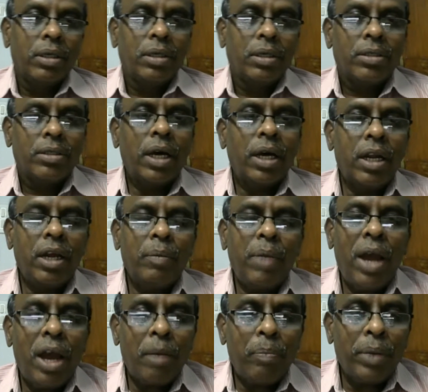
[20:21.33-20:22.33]
Sir, I'm
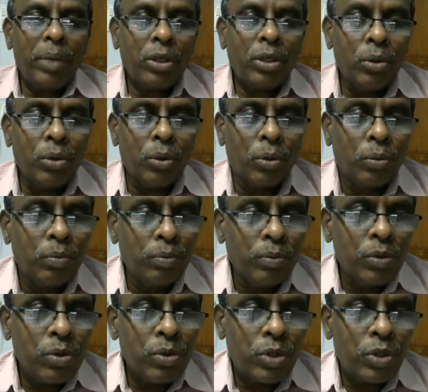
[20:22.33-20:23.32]
happy to
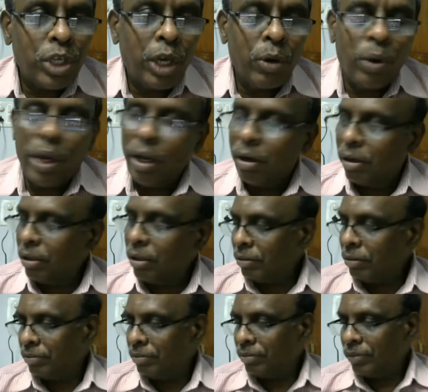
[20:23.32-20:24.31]
see you here.
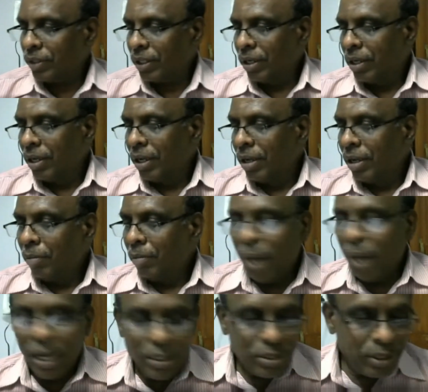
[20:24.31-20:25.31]

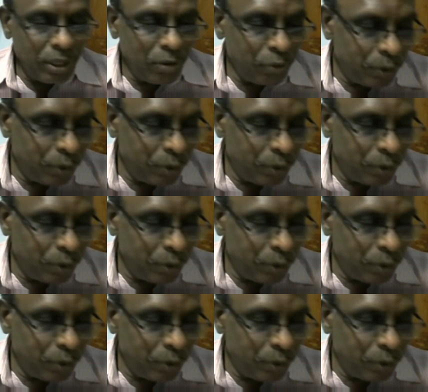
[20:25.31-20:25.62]
Myself